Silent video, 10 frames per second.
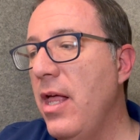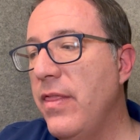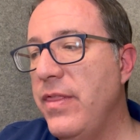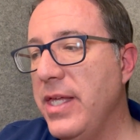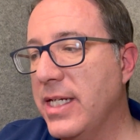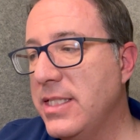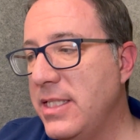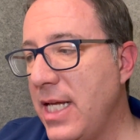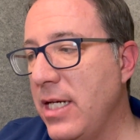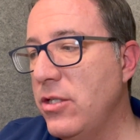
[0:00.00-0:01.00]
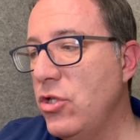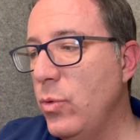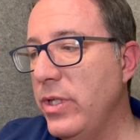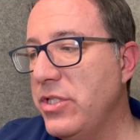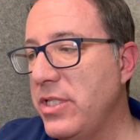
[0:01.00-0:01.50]
the extent to
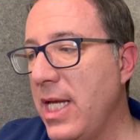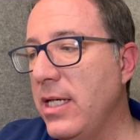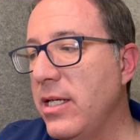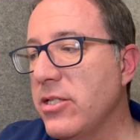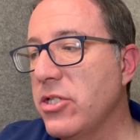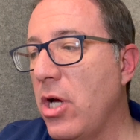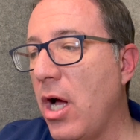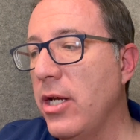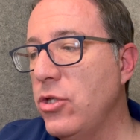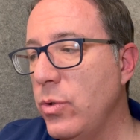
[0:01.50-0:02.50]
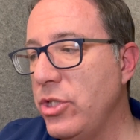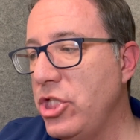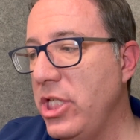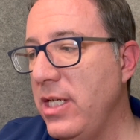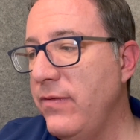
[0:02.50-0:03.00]
which Satan has gone to
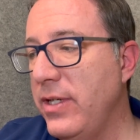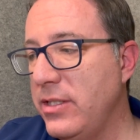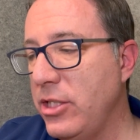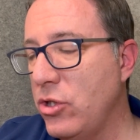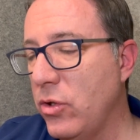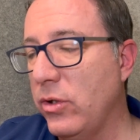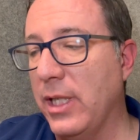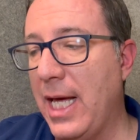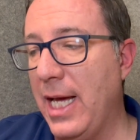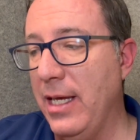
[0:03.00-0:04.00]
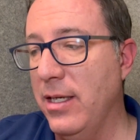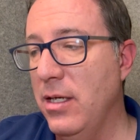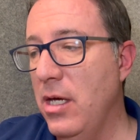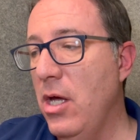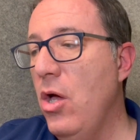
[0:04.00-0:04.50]
achieve his eternal lie.
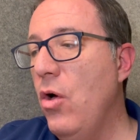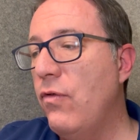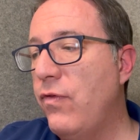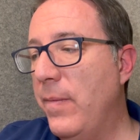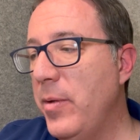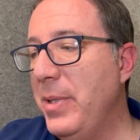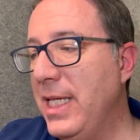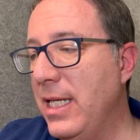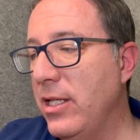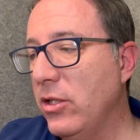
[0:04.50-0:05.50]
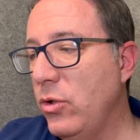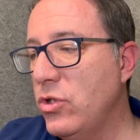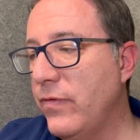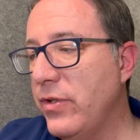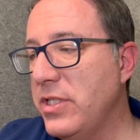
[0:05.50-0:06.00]
From the beginning,
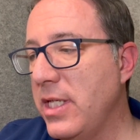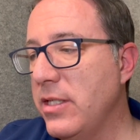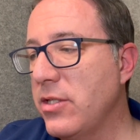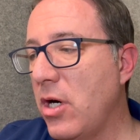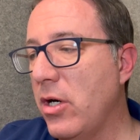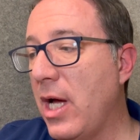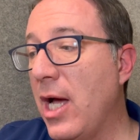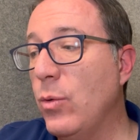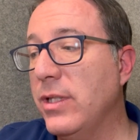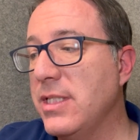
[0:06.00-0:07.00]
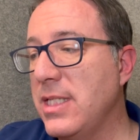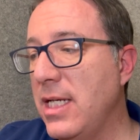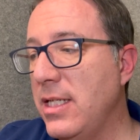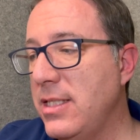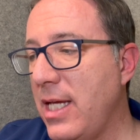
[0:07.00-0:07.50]
Lucifer said in his heart, I will
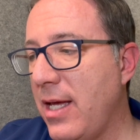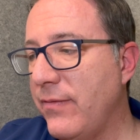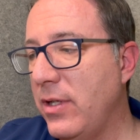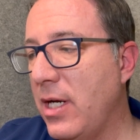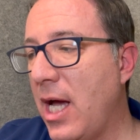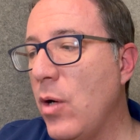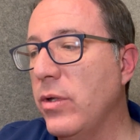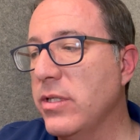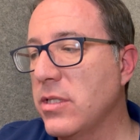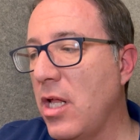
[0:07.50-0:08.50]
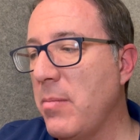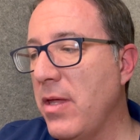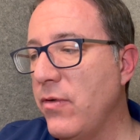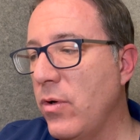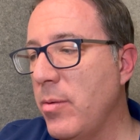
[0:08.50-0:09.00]
ascend into heaven, I will exalt my
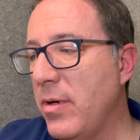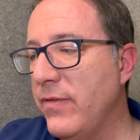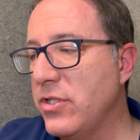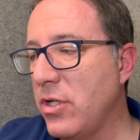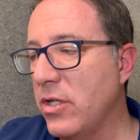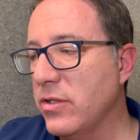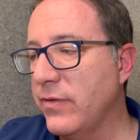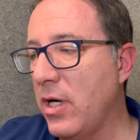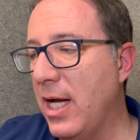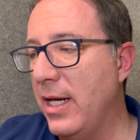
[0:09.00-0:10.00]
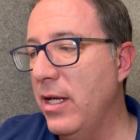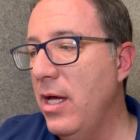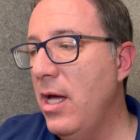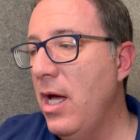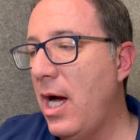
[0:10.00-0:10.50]
throne above the stars of God,
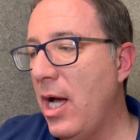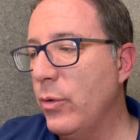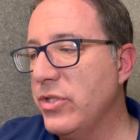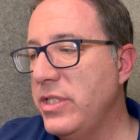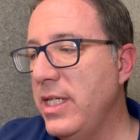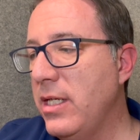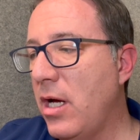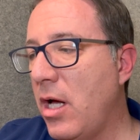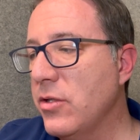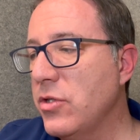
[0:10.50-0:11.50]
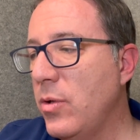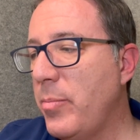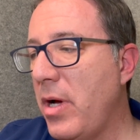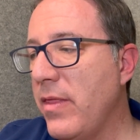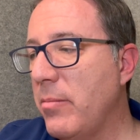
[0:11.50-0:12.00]
I will sit also
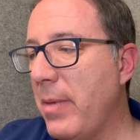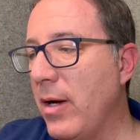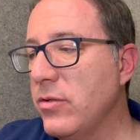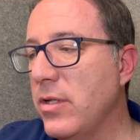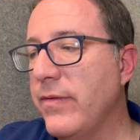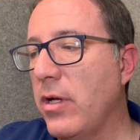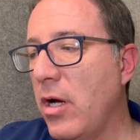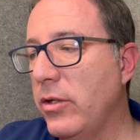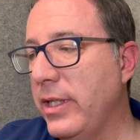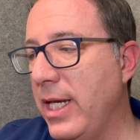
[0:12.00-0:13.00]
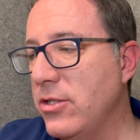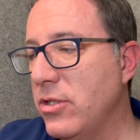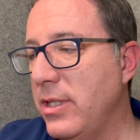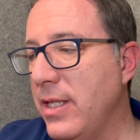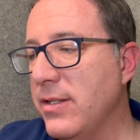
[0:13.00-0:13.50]
upon the mount of the
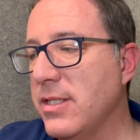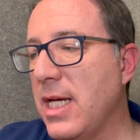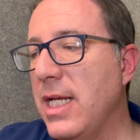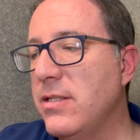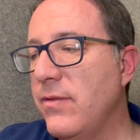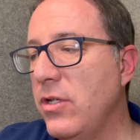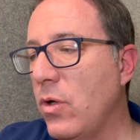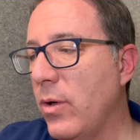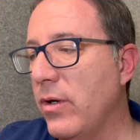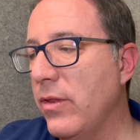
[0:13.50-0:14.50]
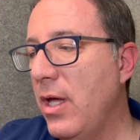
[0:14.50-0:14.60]
congregation in the sides of the north,